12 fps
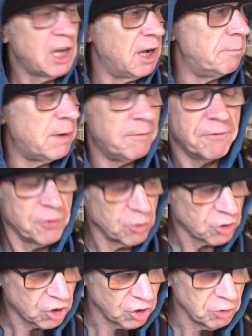month or
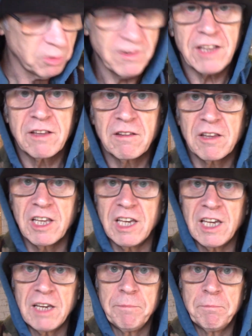two. We've had
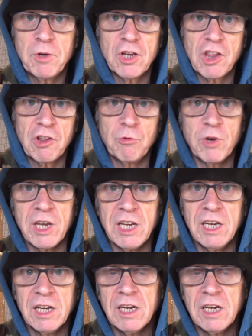the birds that we